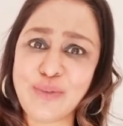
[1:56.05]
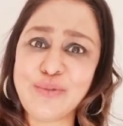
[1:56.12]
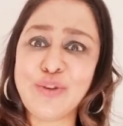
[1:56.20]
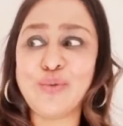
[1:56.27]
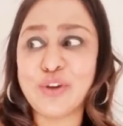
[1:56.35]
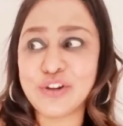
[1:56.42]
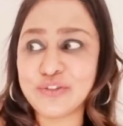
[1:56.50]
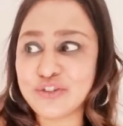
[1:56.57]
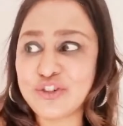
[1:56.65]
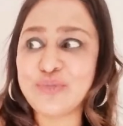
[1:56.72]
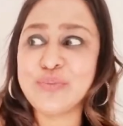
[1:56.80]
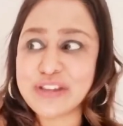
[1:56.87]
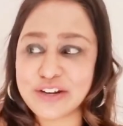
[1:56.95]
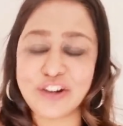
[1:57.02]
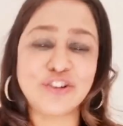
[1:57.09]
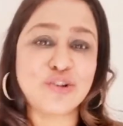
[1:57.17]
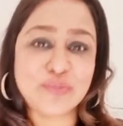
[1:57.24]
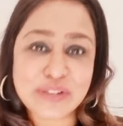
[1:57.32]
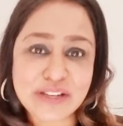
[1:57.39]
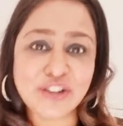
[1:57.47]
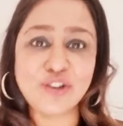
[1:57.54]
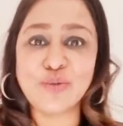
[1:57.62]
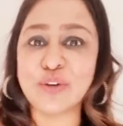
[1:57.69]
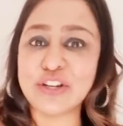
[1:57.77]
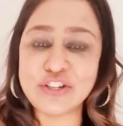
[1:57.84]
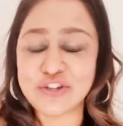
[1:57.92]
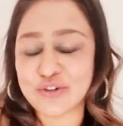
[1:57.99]
You want to be an entrepreneur. You want
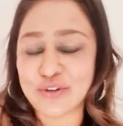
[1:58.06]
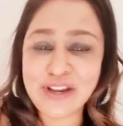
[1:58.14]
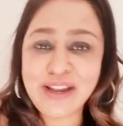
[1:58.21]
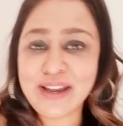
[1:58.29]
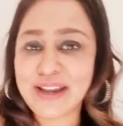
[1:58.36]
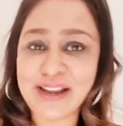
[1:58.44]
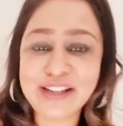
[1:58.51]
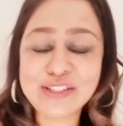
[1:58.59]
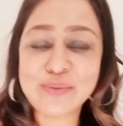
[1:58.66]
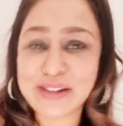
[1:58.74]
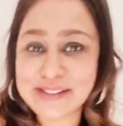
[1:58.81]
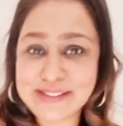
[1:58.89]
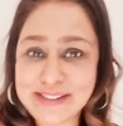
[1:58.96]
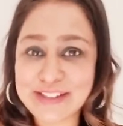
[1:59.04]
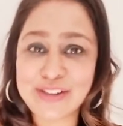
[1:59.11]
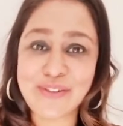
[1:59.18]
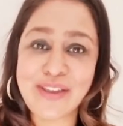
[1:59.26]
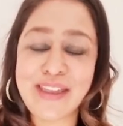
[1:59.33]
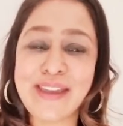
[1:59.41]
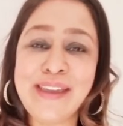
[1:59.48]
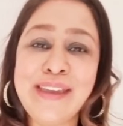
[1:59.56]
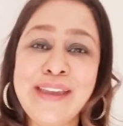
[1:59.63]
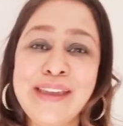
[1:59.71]
to do X, Y, Z, okay?